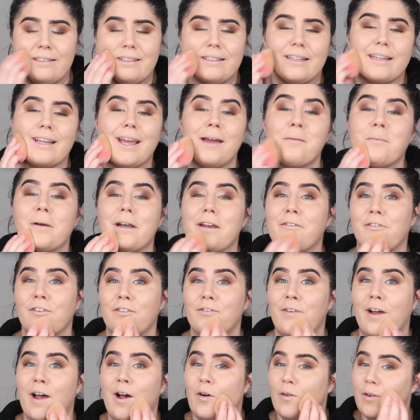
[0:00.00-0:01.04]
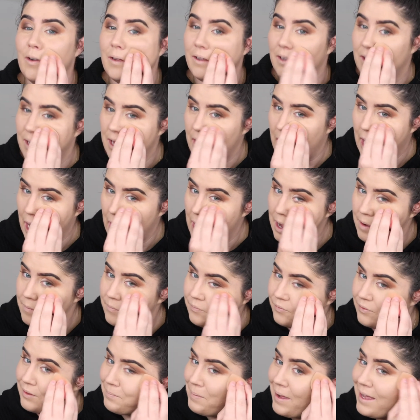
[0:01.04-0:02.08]
Like I'm ready for fall.
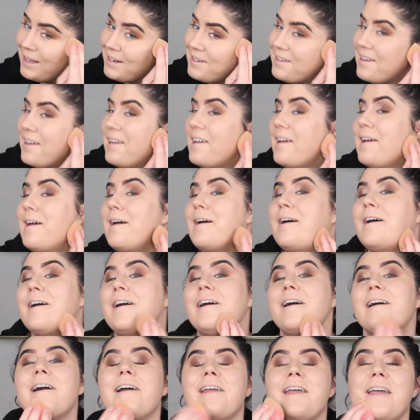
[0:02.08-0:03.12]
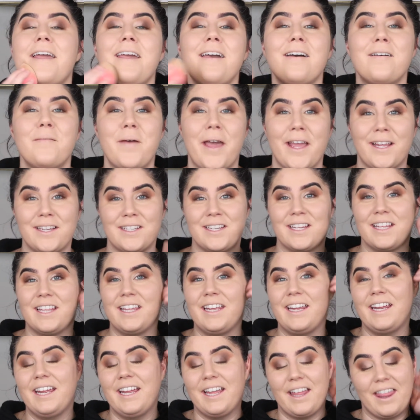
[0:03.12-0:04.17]
But I am
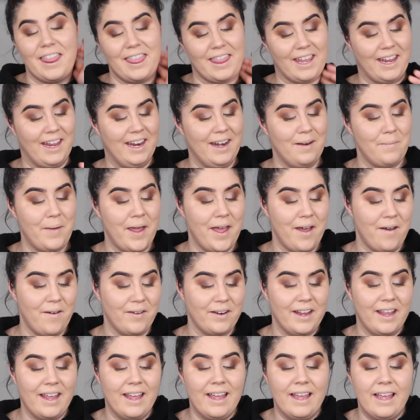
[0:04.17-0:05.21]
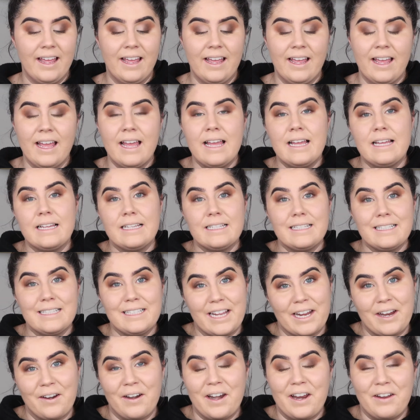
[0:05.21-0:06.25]
actually thinking about
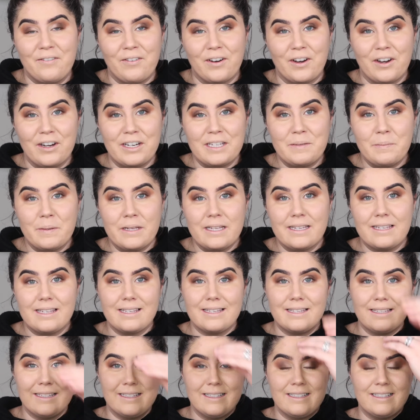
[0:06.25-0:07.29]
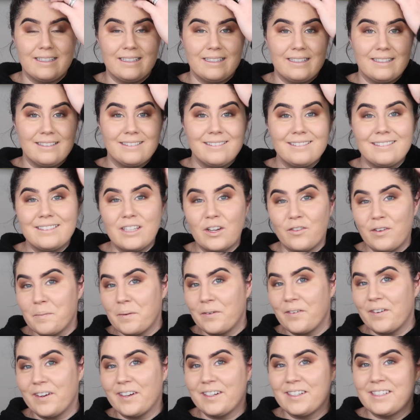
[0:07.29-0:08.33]
decorating for Christmas,
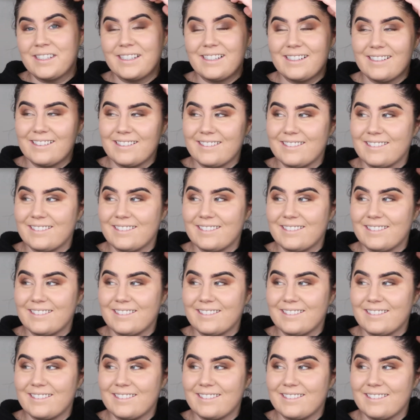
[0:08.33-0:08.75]
November 1st.